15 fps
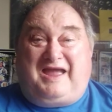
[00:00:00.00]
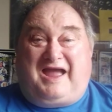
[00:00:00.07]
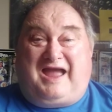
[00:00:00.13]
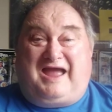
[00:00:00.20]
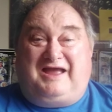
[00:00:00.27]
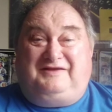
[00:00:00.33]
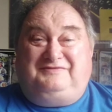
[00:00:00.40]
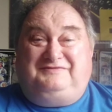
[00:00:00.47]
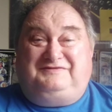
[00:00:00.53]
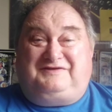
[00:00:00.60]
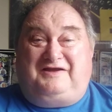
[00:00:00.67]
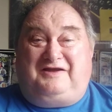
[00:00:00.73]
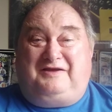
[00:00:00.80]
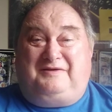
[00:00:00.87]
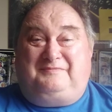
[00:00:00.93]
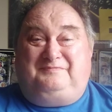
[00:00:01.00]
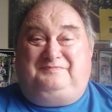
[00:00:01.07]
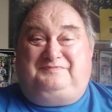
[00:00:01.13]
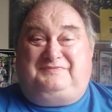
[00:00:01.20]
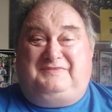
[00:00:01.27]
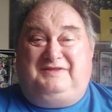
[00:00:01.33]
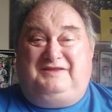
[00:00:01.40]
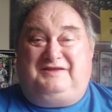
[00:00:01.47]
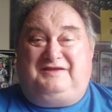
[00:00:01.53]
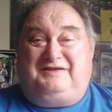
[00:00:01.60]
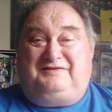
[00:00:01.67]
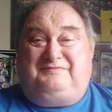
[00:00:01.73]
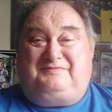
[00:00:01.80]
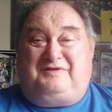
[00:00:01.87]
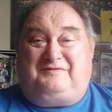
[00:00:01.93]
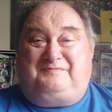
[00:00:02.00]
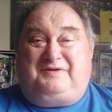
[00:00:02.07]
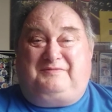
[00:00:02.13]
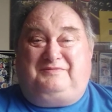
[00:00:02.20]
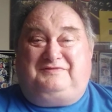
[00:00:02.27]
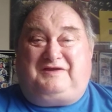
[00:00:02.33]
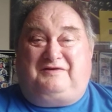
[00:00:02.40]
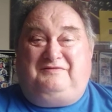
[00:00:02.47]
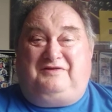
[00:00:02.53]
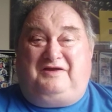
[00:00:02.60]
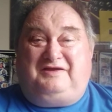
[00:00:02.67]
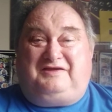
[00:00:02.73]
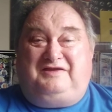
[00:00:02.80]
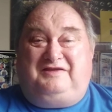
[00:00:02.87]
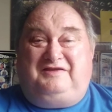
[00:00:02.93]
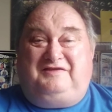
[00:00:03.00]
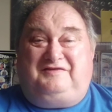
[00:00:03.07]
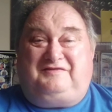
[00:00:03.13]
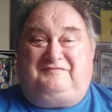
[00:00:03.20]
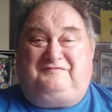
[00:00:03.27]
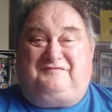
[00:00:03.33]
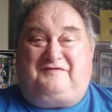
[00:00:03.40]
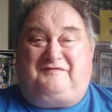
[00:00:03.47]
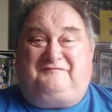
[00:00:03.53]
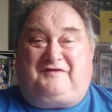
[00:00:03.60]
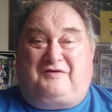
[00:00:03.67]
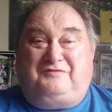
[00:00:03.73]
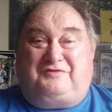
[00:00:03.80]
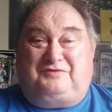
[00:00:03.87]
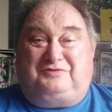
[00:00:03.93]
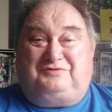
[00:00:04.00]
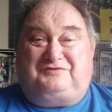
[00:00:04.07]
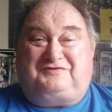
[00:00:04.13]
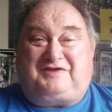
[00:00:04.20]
and a lot of people don't like his vocals.